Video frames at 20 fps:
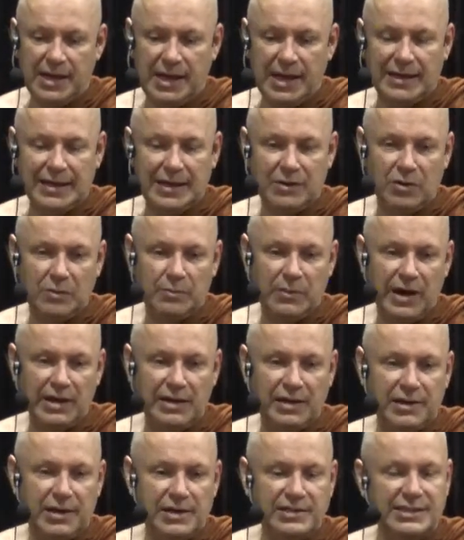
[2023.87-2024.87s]
and he
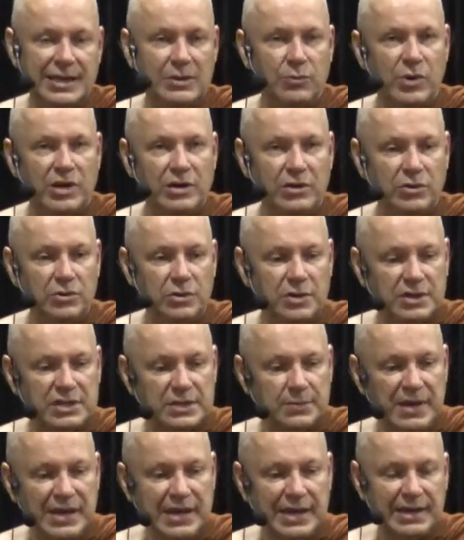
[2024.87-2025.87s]
reminded us that when you
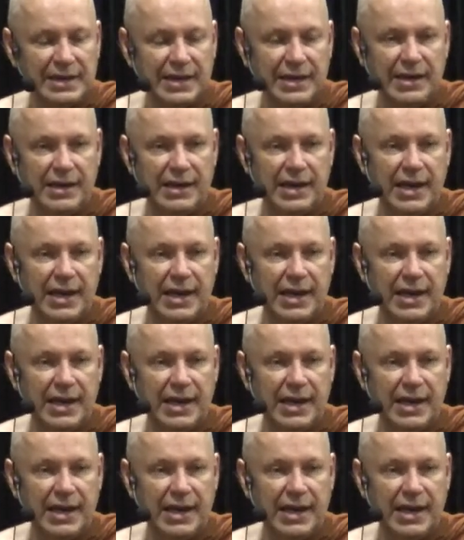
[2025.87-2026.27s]
speak, uh,